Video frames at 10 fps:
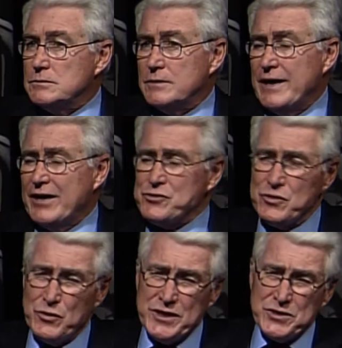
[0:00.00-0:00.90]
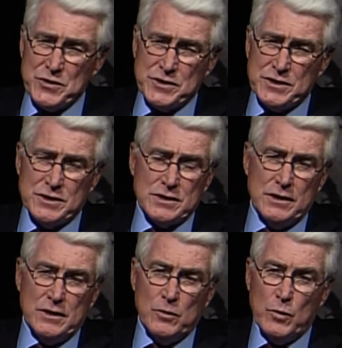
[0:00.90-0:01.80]
Natural resources,
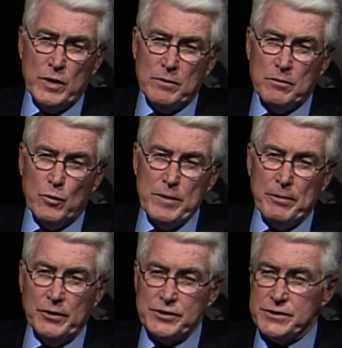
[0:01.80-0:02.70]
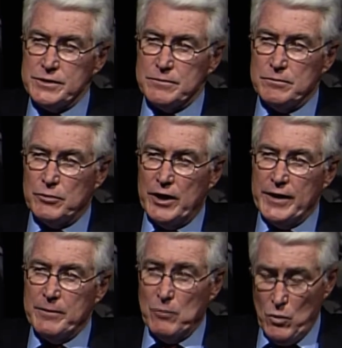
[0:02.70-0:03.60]
we purchased and brought
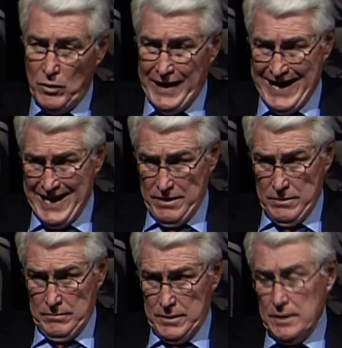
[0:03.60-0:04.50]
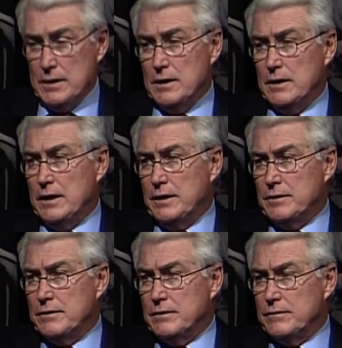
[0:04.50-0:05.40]
in more land
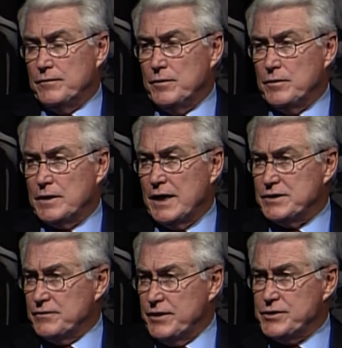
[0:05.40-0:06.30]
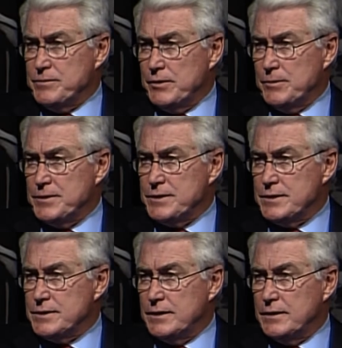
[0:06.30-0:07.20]
for conservation
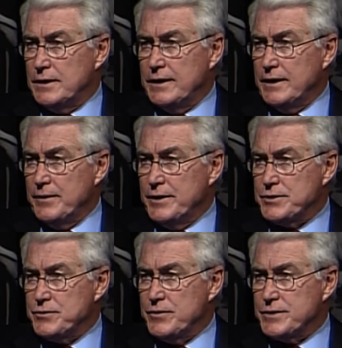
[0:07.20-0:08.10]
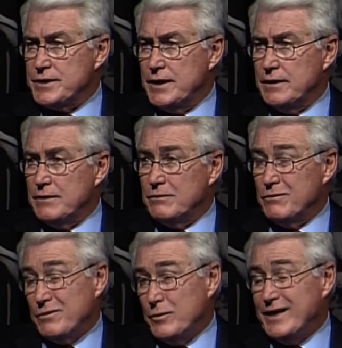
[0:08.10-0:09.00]
purposes than any in the history of the state, and
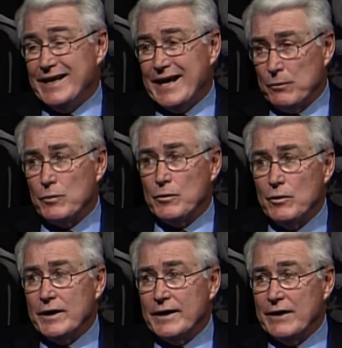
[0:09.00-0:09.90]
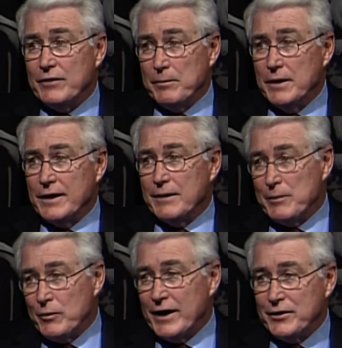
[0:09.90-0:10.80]
we did that when we really didn't have any money. I
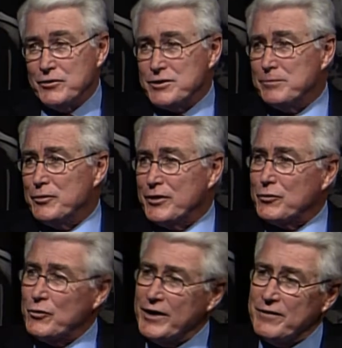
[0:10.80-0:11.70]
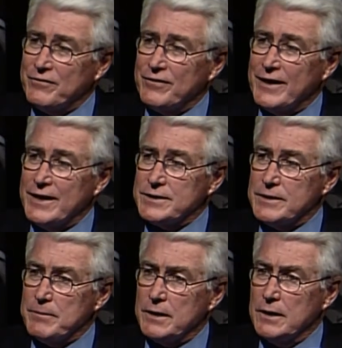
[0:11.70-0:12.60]
mean, we had to do some pretty creative
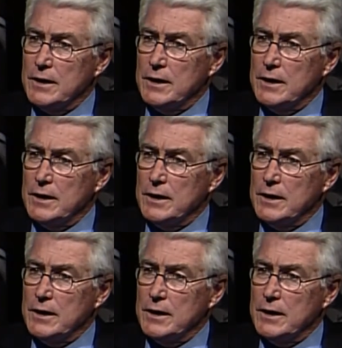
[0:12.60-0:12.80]
financing, but